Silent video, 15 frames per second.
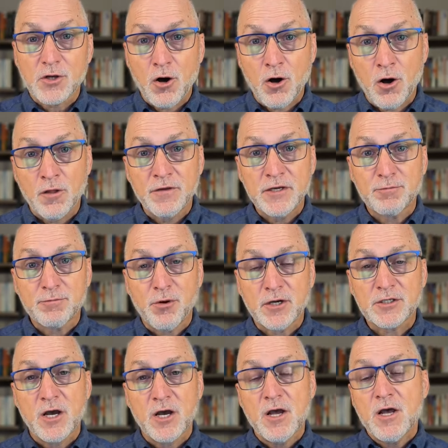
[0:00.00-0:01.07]
All these
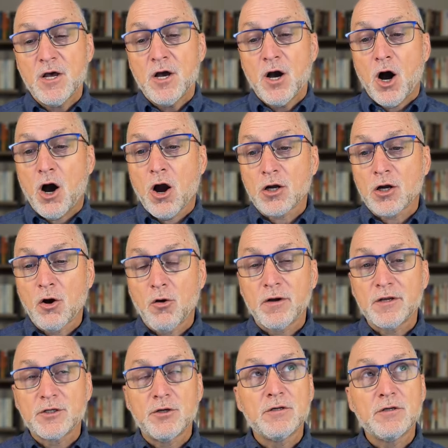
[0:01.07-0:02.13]
books are going
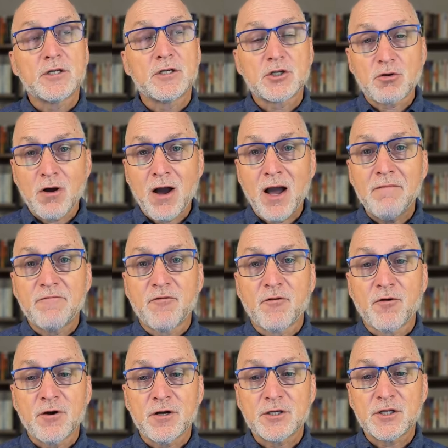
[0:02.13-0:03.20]
to describe
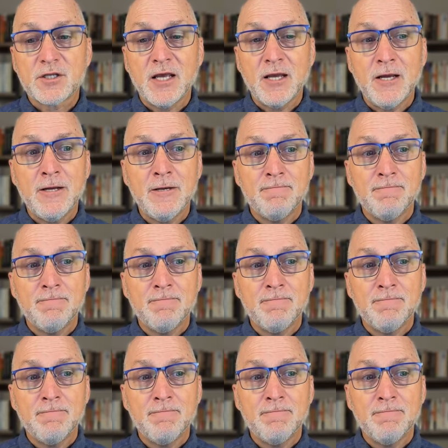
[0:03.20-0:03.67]
for us the